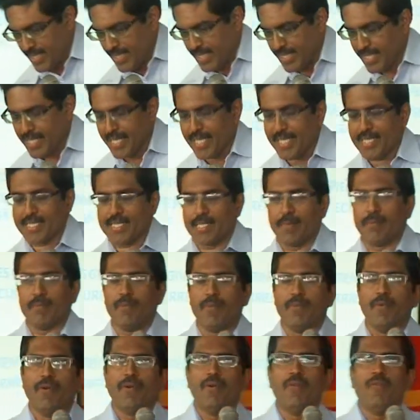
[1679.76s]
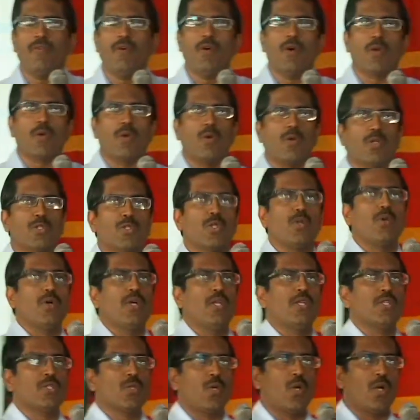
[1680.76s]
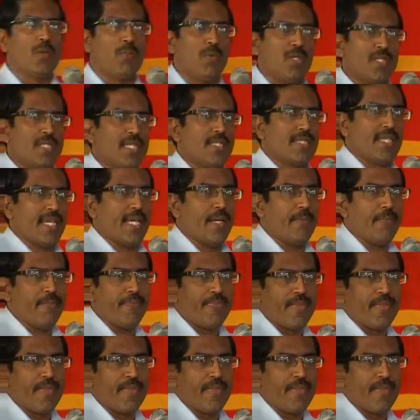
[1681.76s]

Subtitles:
DSM-4 also, it is almost the same.